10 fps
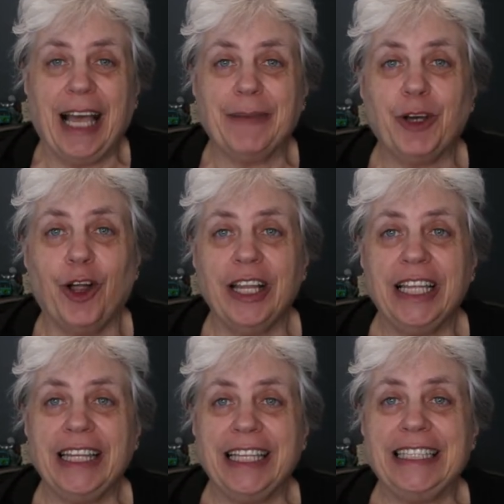I'm
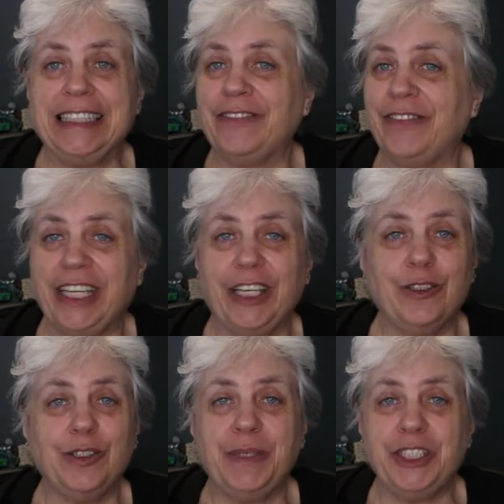calling these
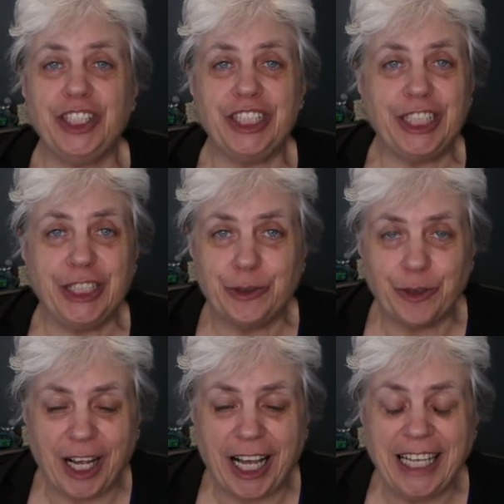videos BGT
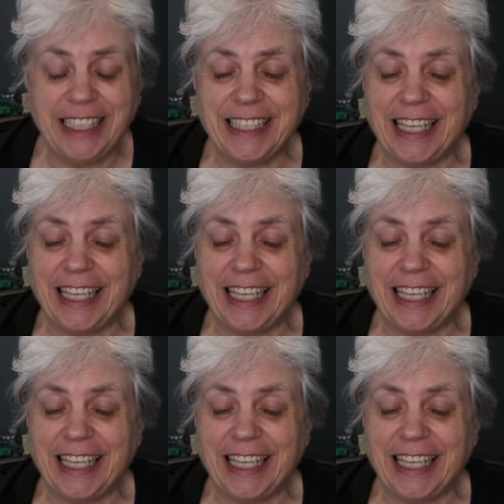Tries,